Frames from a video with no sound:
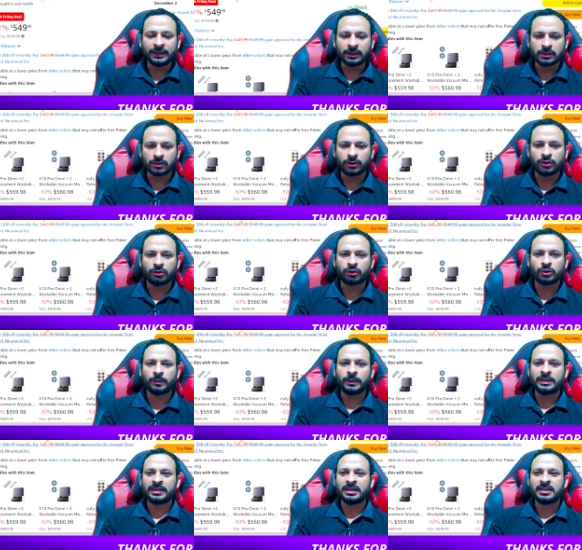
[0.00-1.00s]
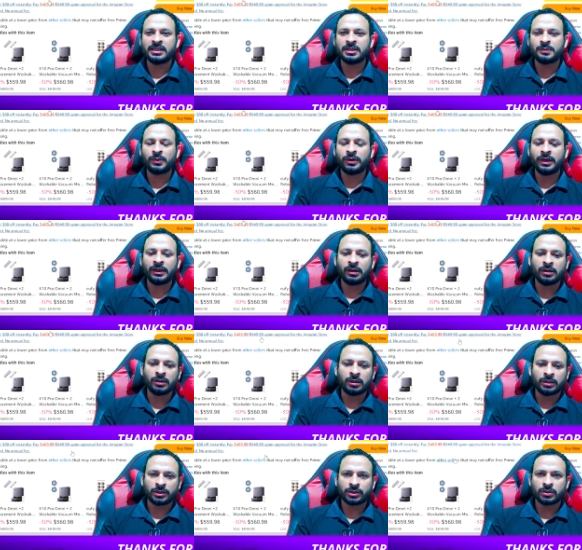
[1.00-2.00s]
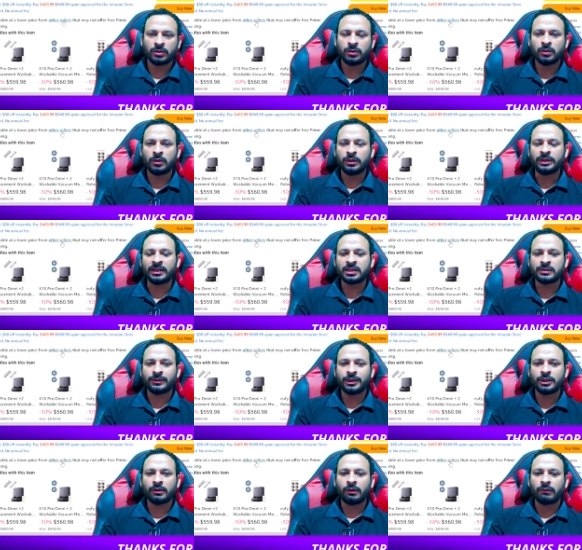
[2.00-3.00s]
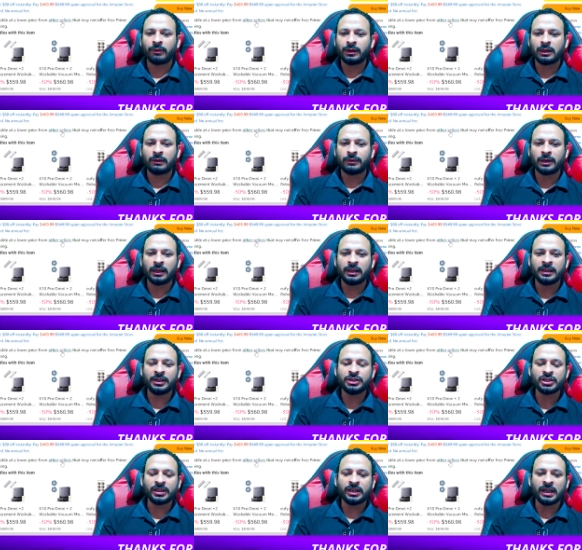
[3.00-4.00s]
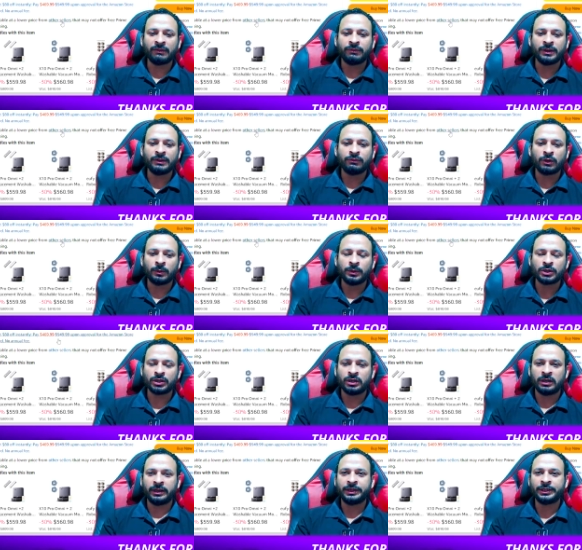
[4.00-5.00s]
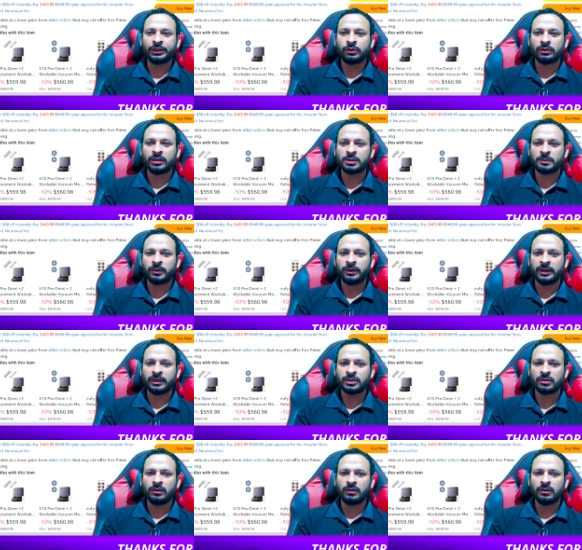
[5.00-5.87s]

So you should purchase this product or not. So in this video we will cover each and every information related to this product. So